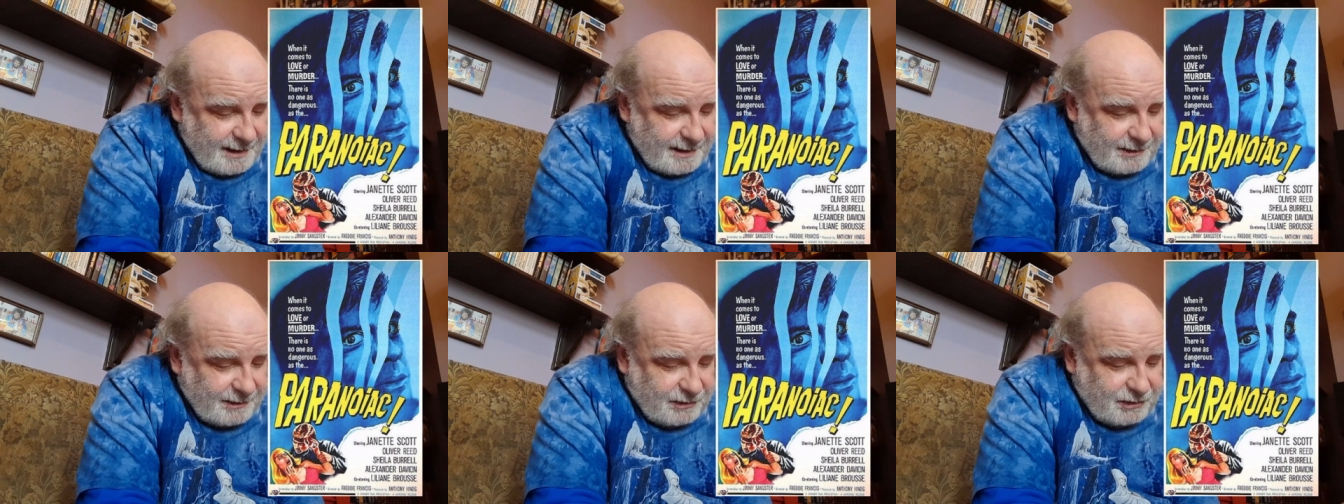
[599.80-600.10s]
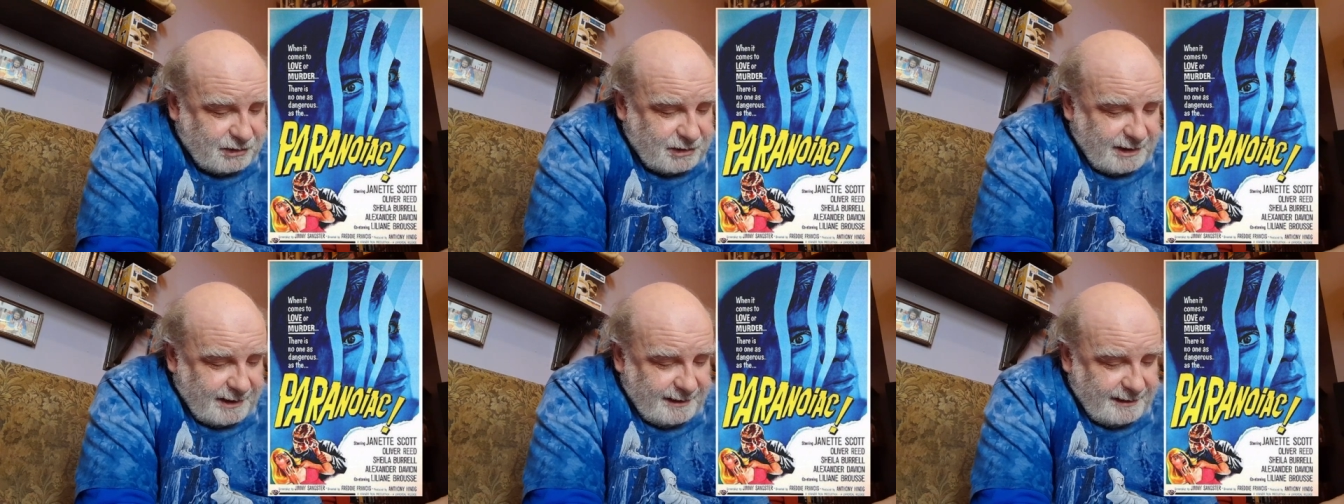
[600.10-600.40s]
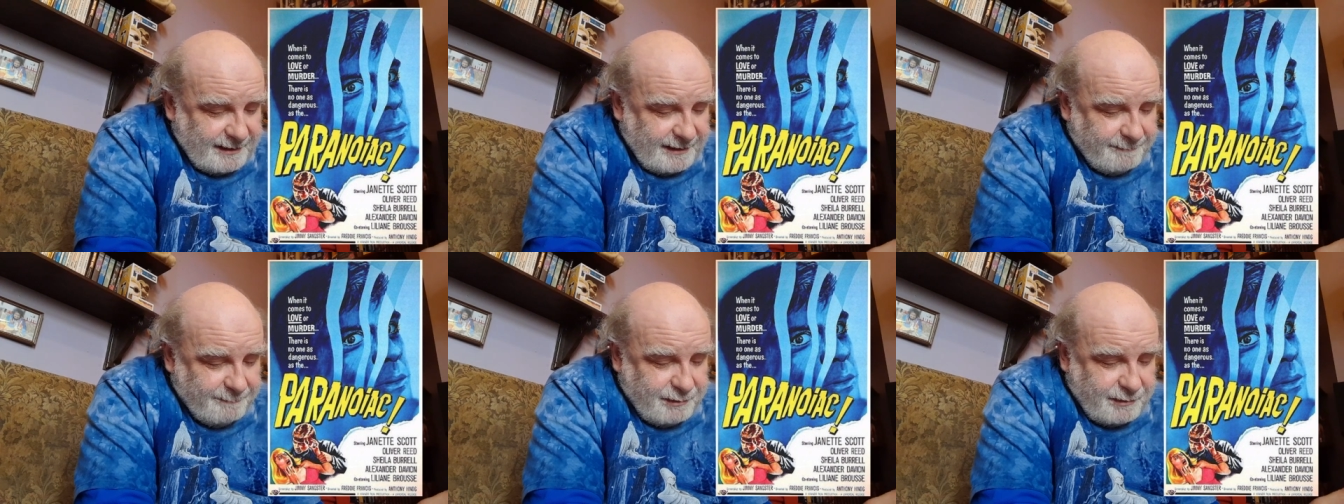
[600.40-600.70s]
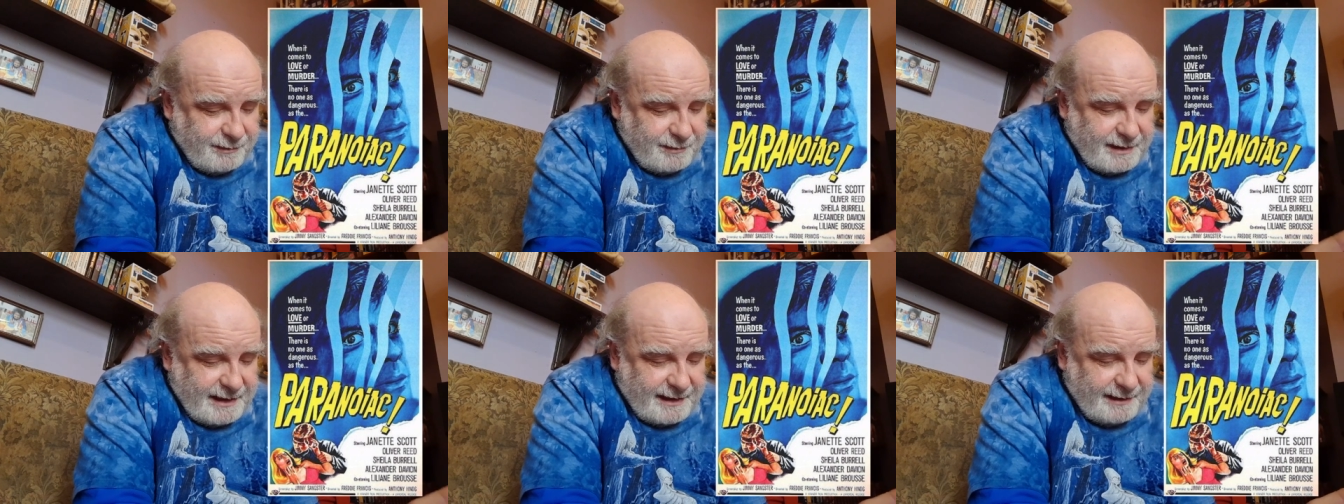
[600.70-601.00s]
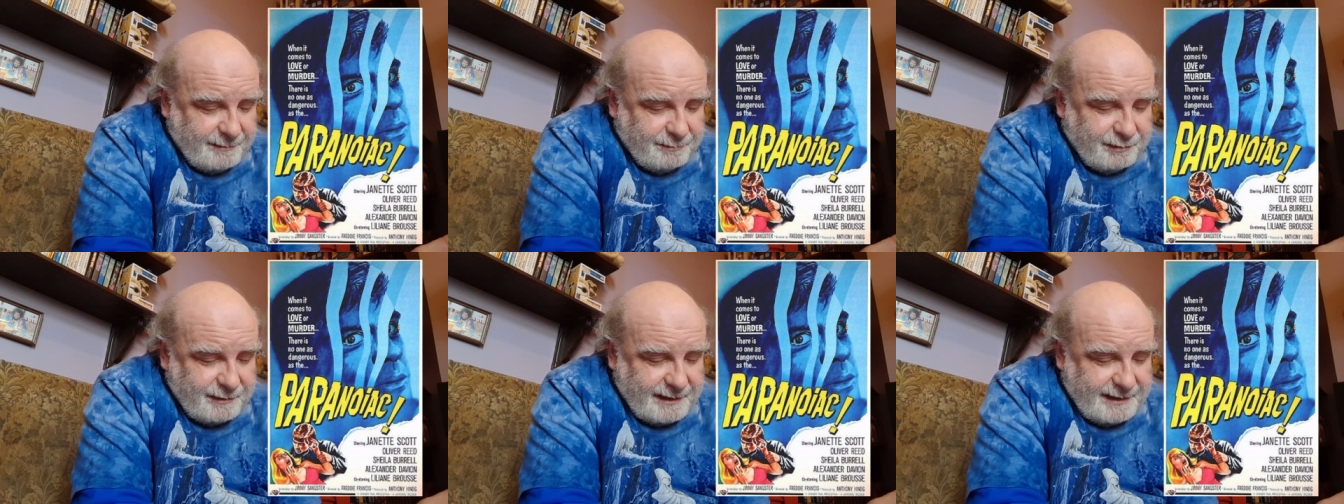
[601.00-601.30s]
Sheila
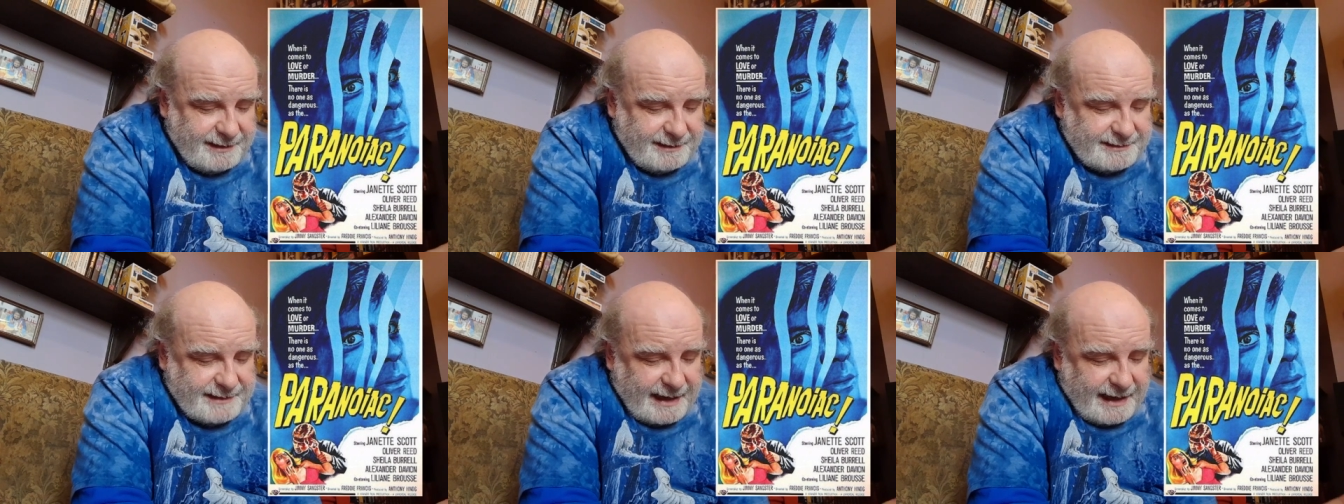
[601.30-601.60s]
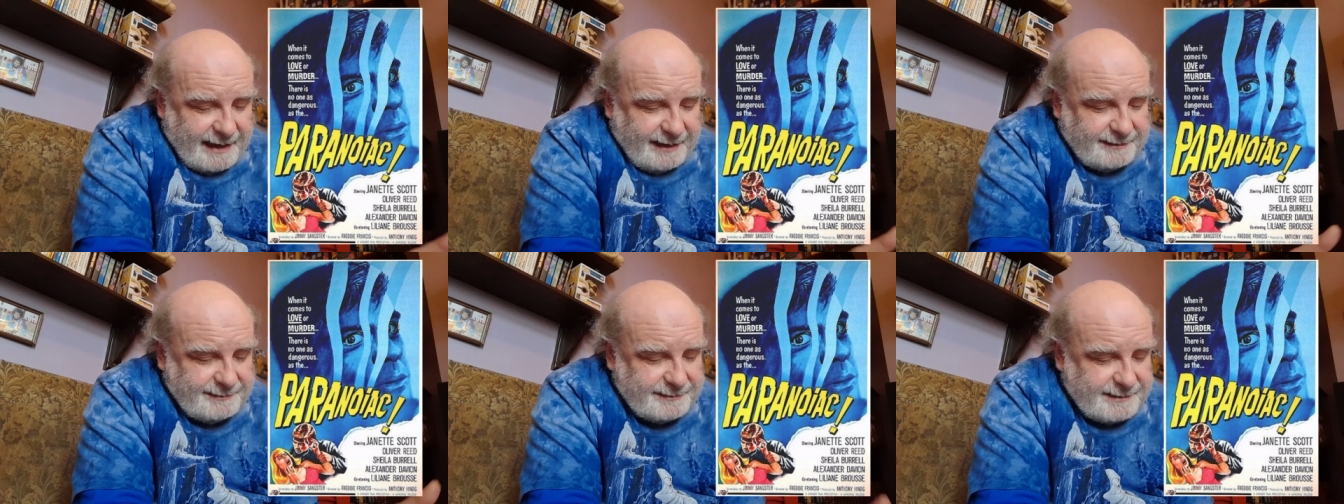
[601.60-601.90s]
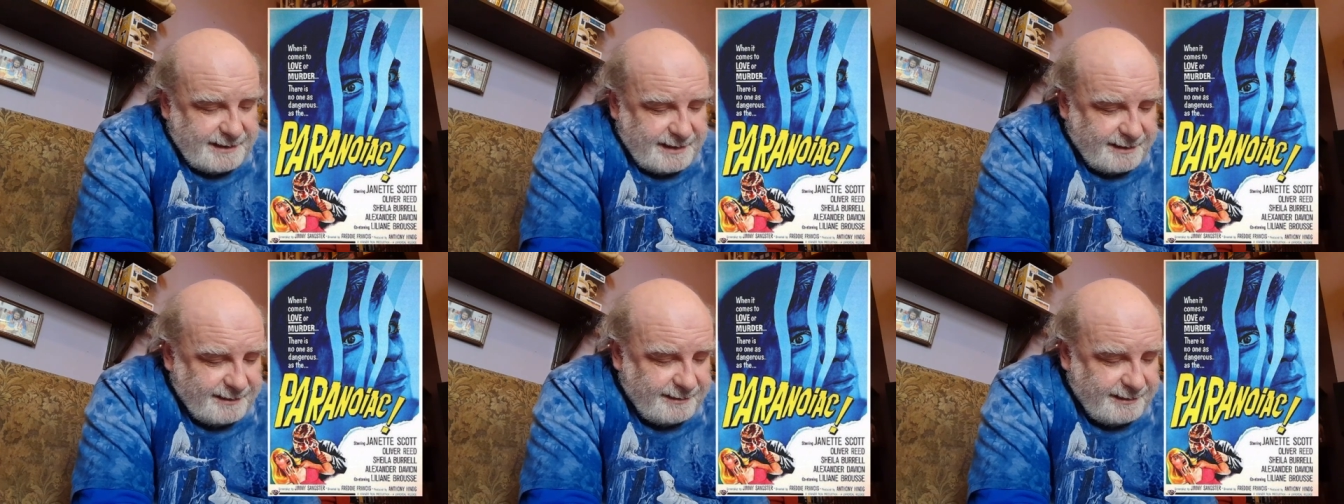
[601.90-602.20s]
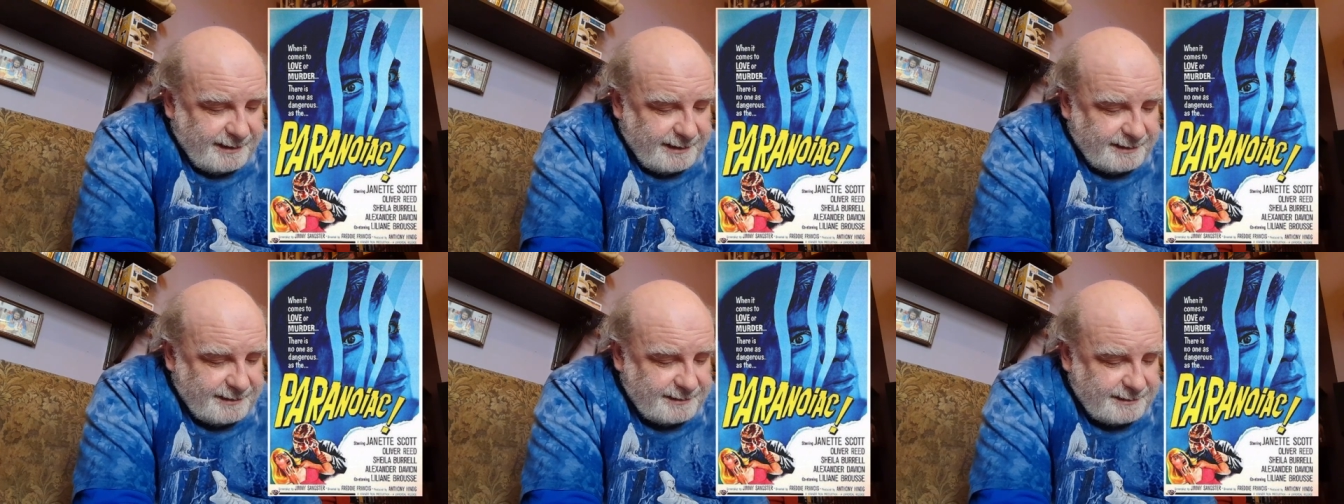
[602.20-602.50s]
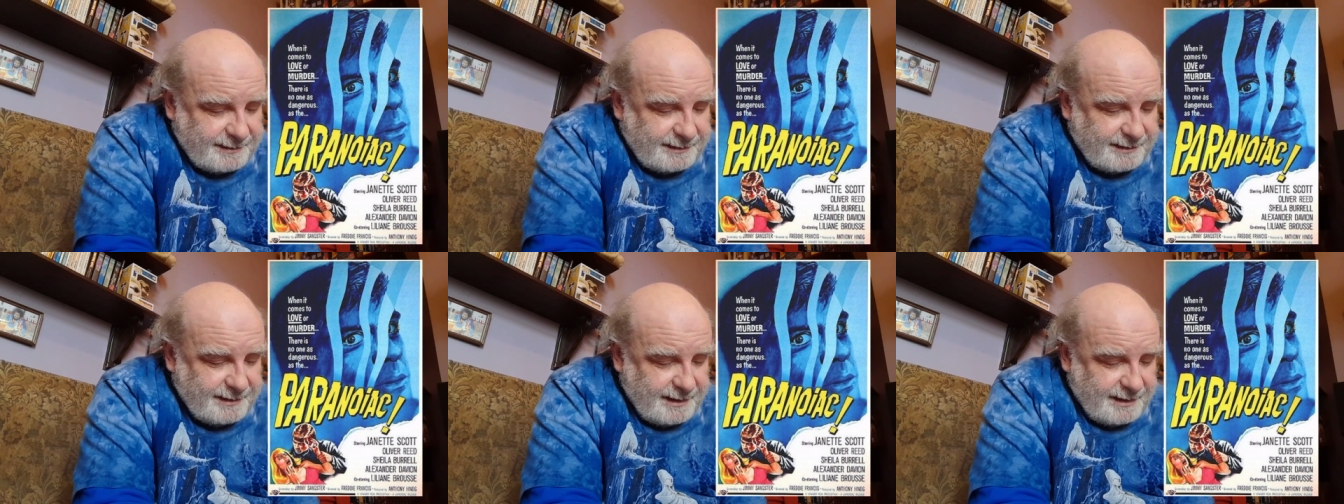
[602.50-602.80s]
Burrell plays Aunt Harriet.